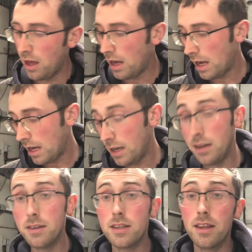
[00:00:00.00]

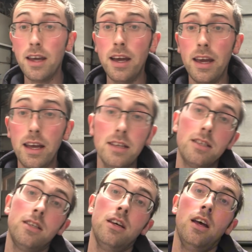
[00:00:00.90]
and that
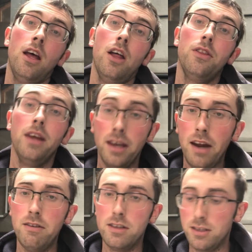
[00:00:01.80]
is the
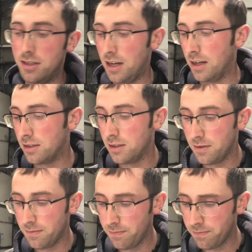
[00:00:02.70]
inheritance tax.
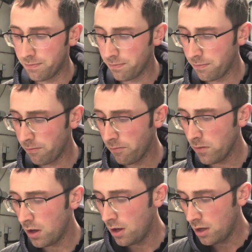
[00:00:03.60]

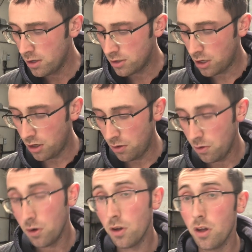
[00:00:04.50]
So,
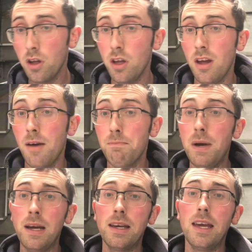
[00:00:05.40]

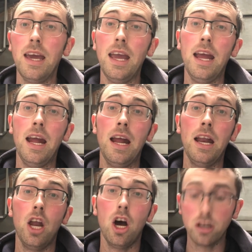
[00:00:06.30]
back
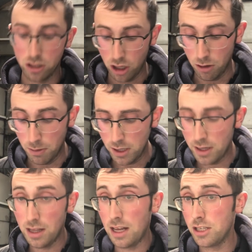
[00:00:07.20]
in October
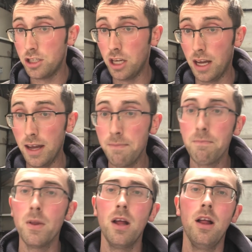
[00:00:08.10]
last year,
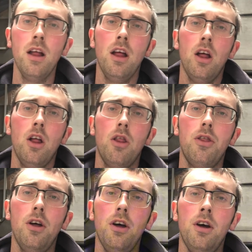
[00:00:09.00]

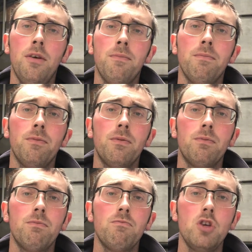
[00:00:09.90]
the
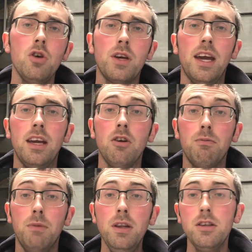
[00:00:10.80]
UK
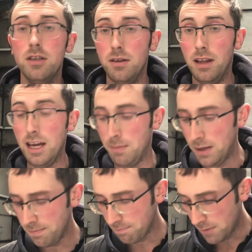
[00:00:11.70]
government, Labour,